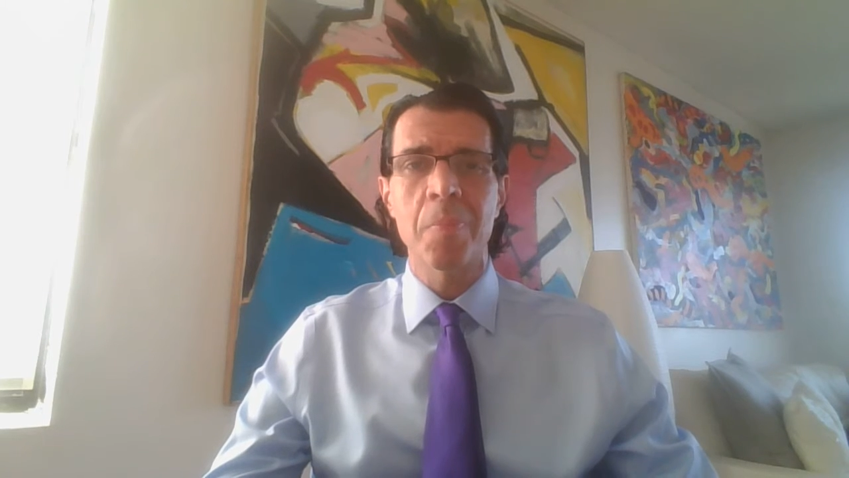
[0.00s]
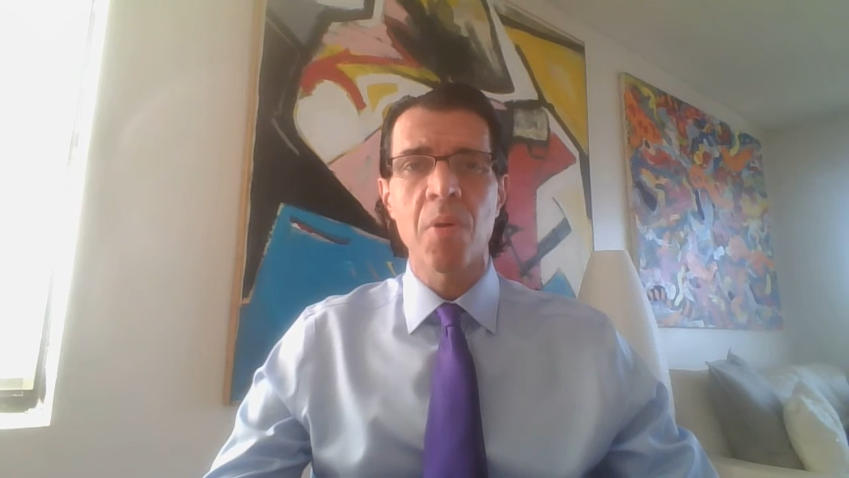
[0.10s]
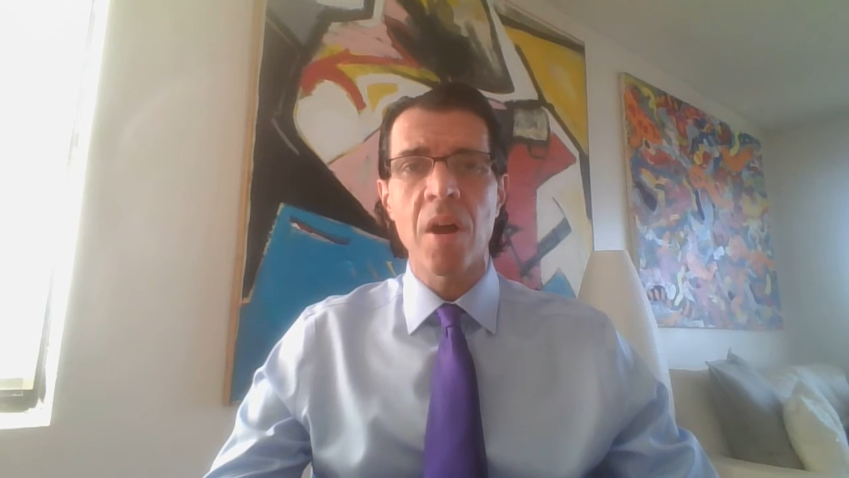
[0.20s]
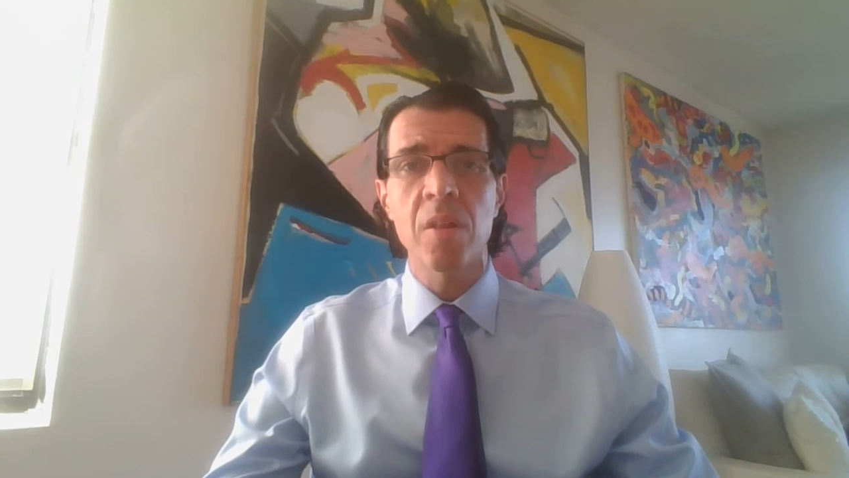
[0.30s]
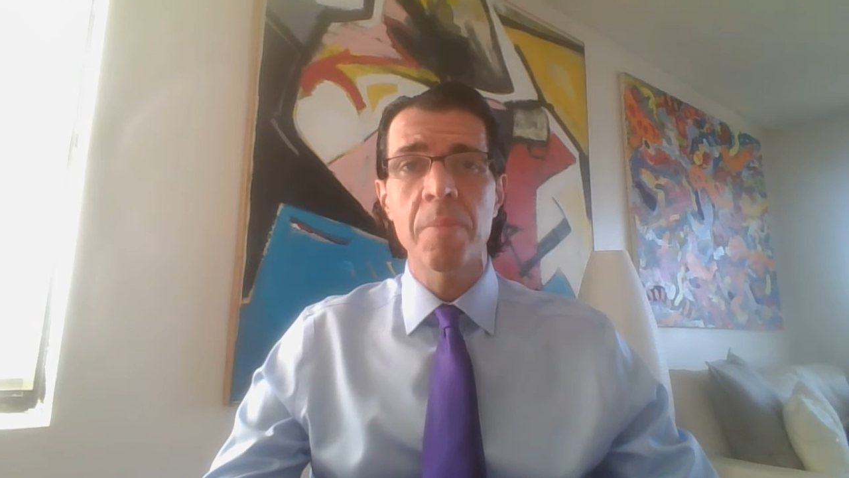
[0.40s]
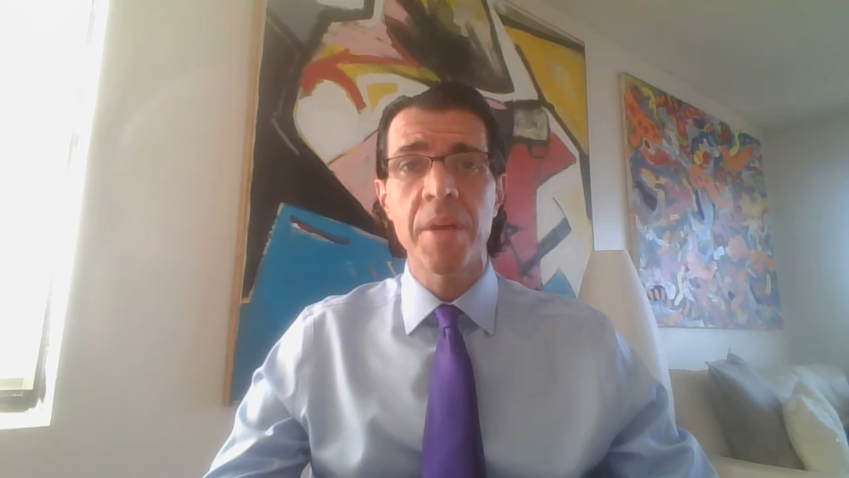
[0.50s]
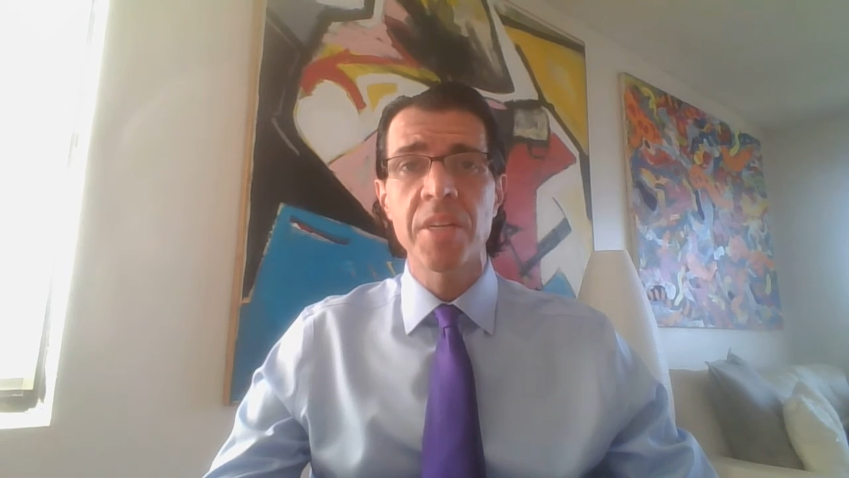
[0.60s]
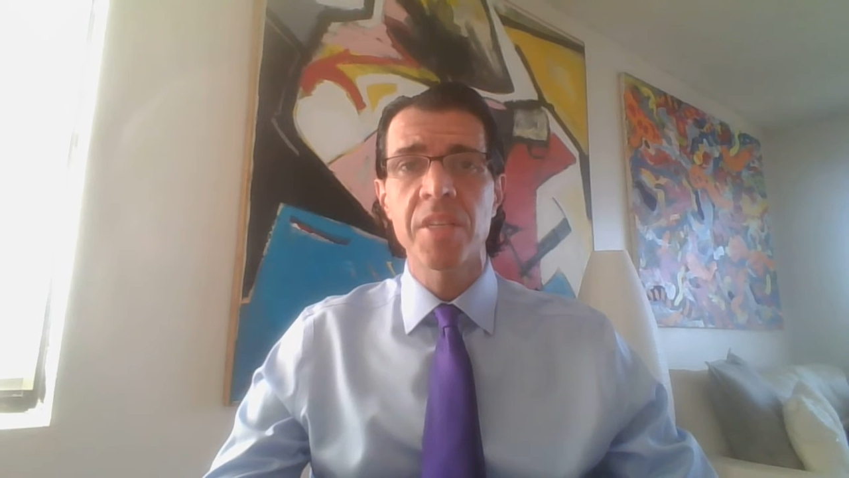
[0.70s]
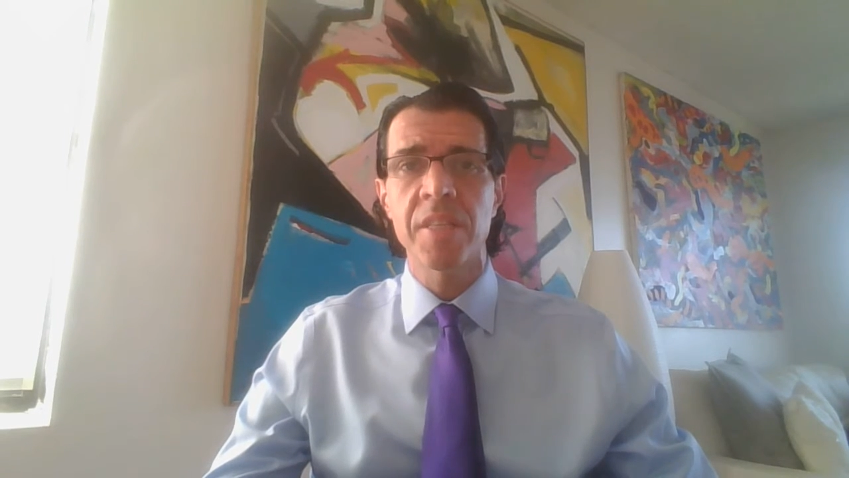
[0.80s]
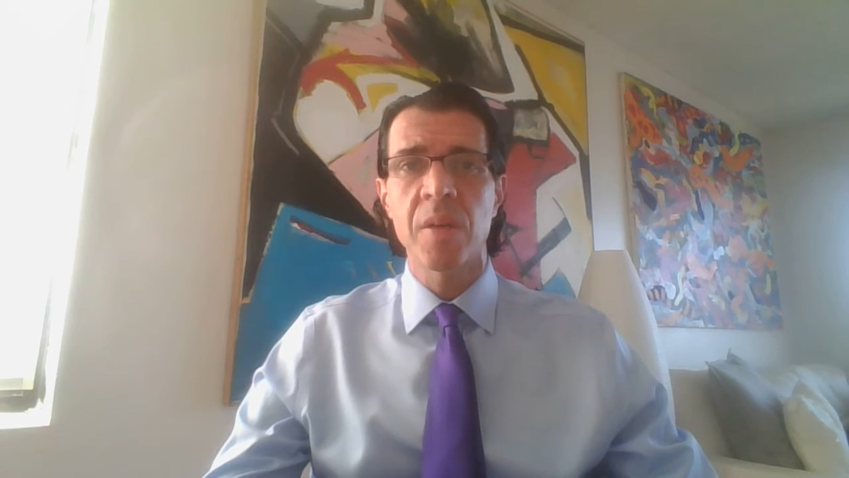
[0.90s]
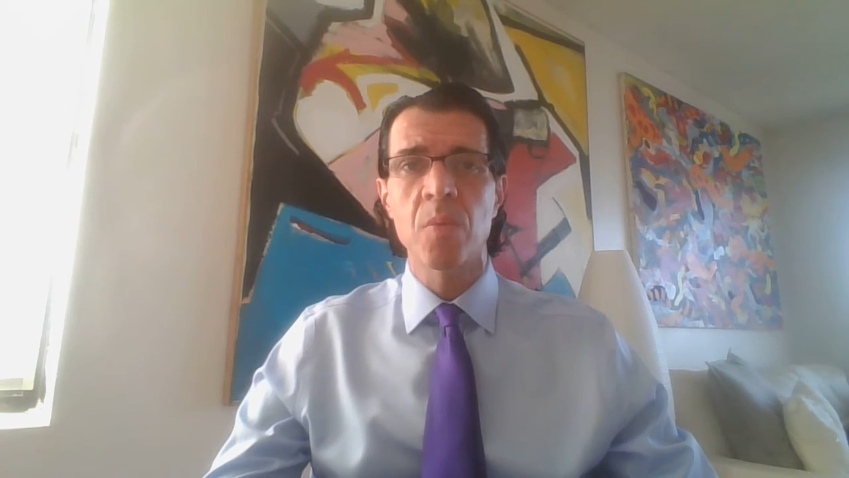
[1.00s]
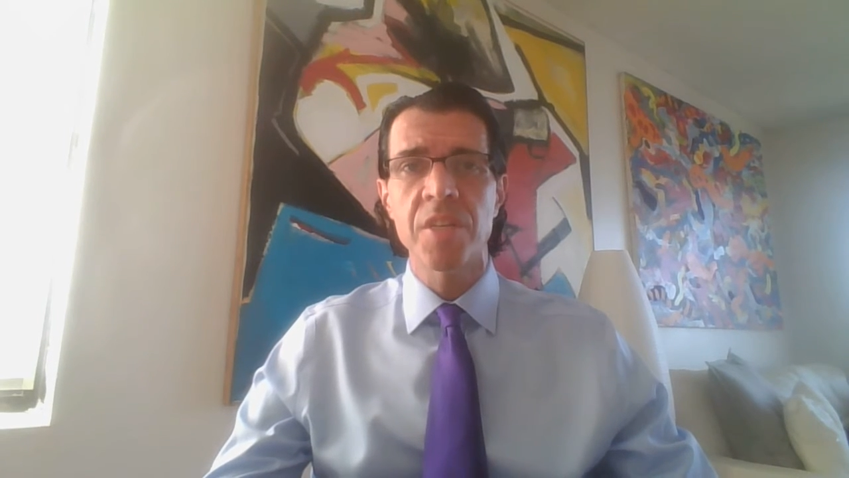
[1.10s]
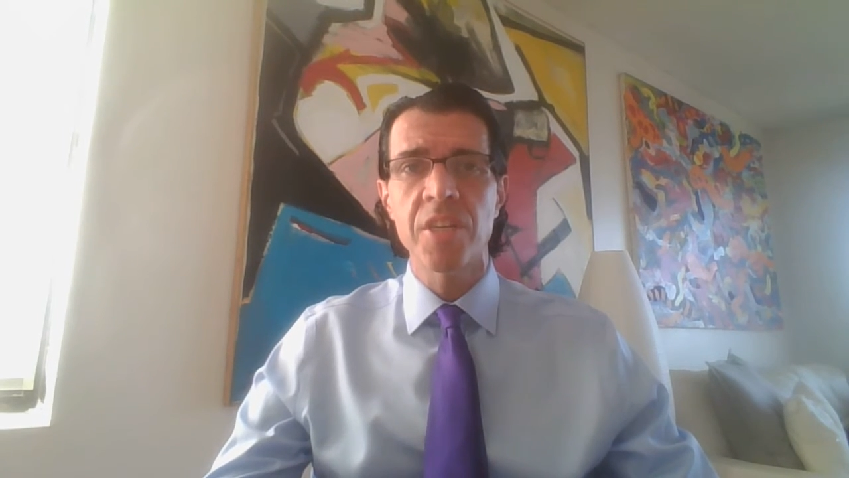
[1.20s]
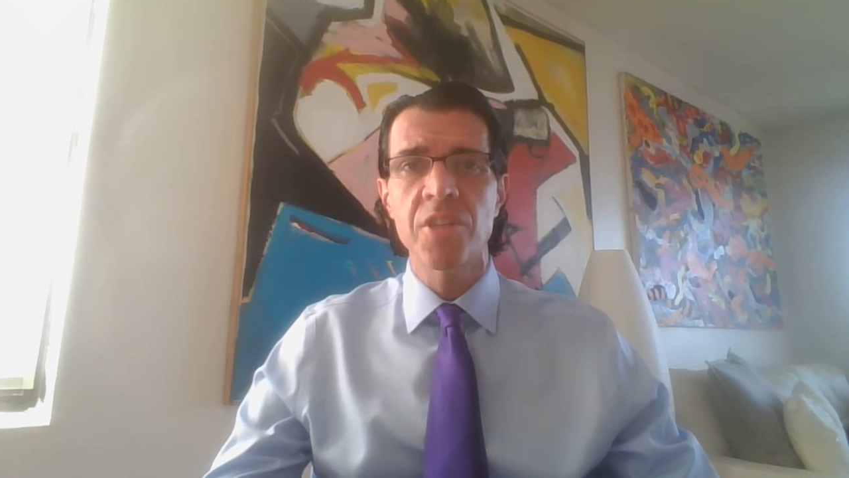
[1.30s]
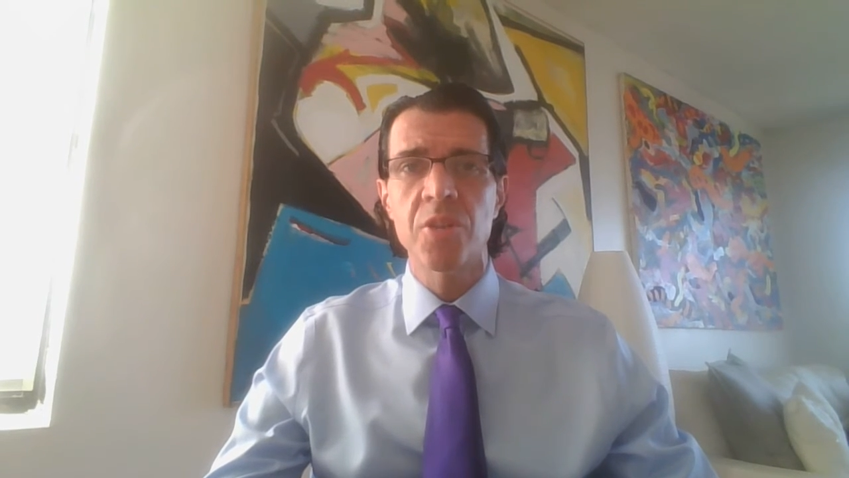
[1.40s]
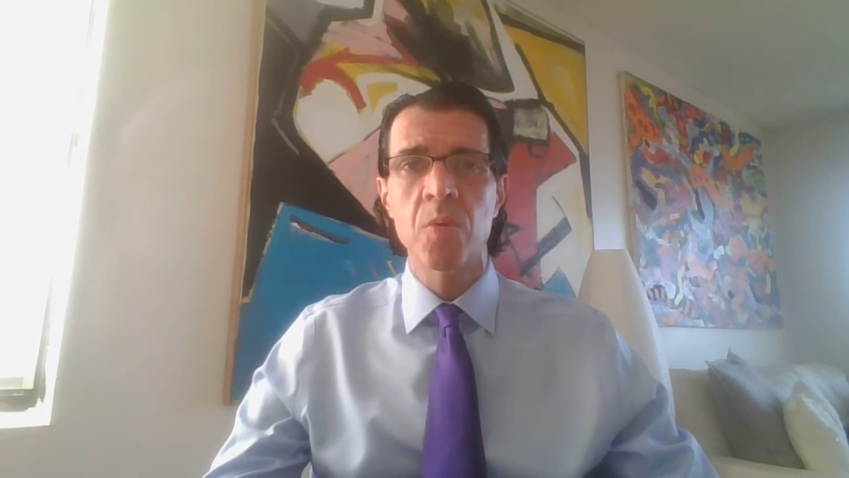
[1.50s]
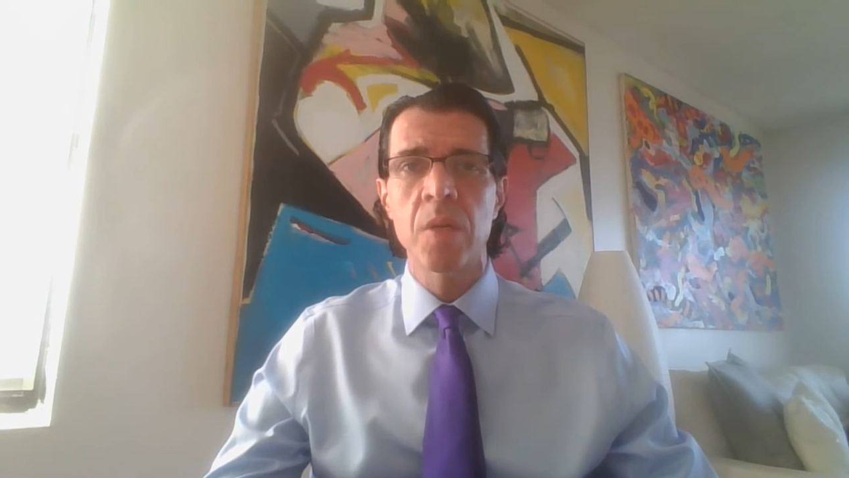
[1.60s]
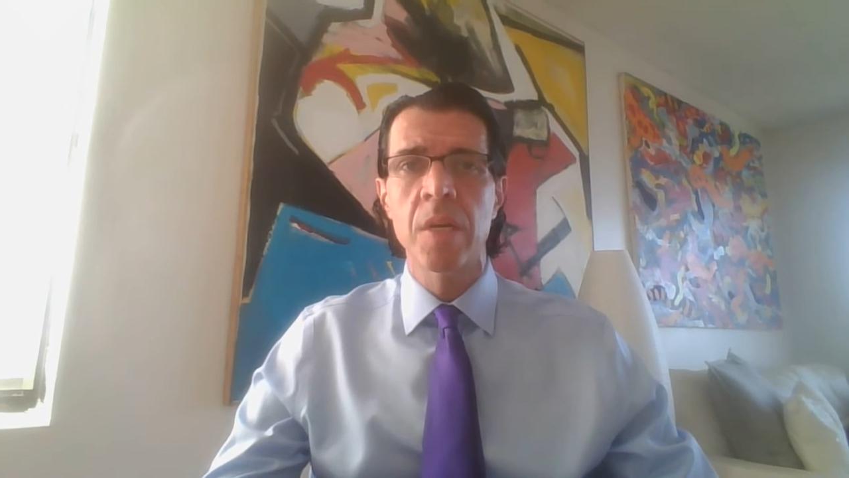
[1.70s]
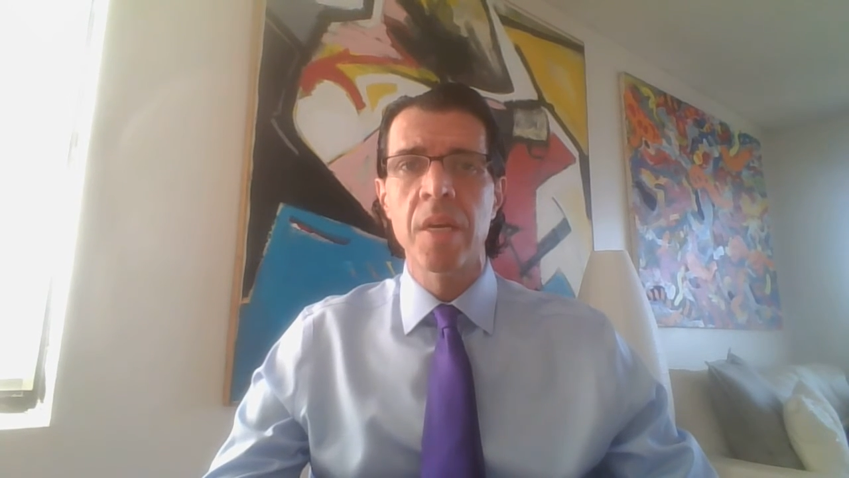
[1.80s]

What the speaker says: proclamation that was issued